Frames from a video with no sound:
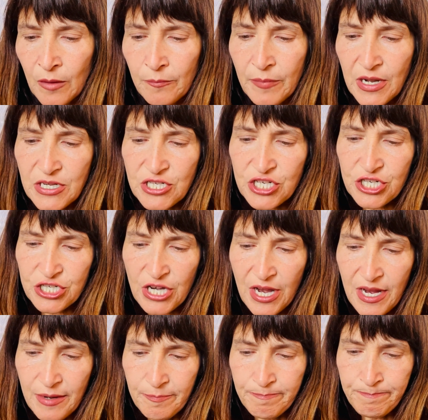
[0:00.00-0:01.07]
But
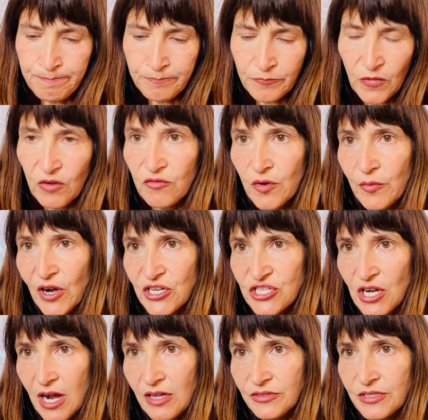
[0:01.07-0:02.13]
shame from our
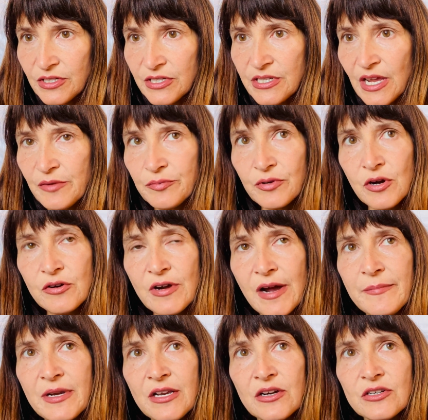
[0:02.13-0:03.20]
childhood and
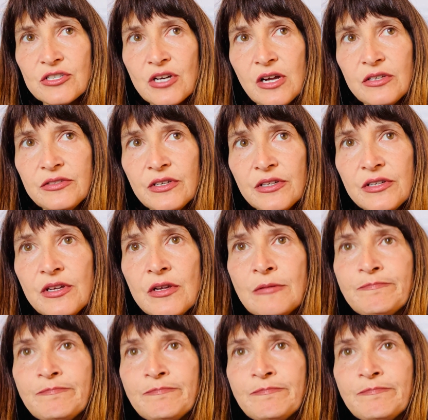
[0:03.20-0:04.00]
programming in our childhood